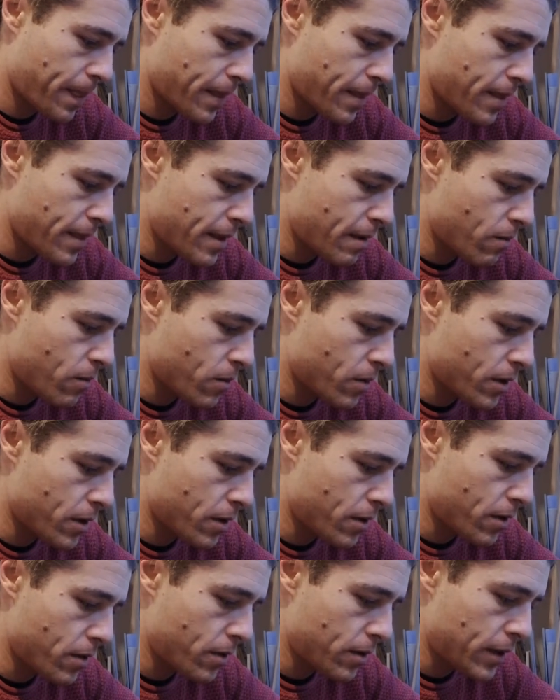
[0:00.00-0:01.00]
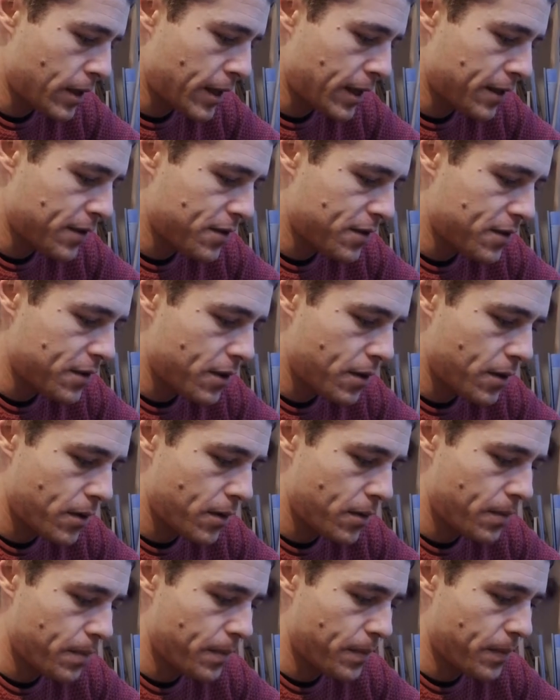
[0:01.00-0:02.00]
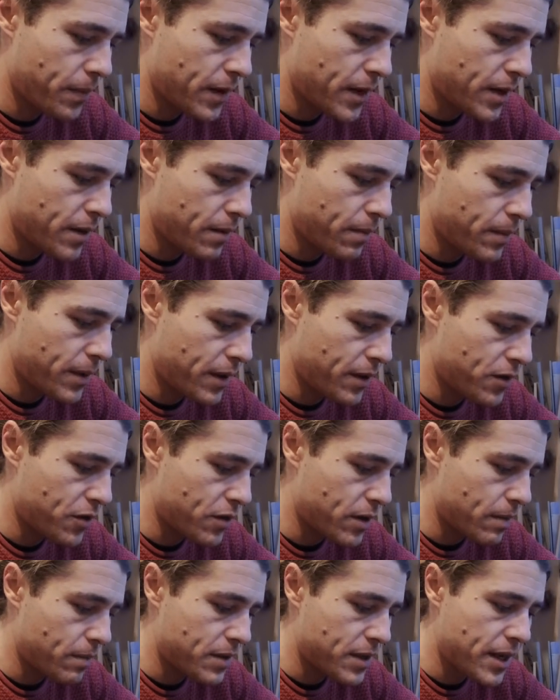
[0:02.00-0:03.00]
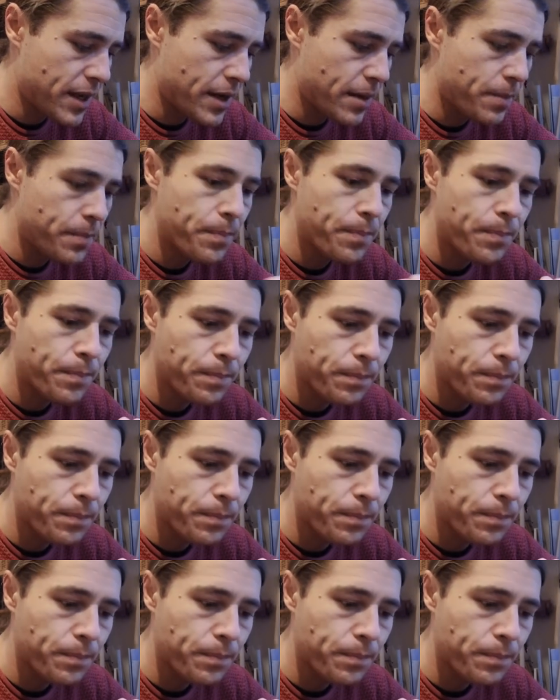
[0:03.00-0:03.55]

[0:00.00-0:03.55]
And that will go like so, end up being strapped down.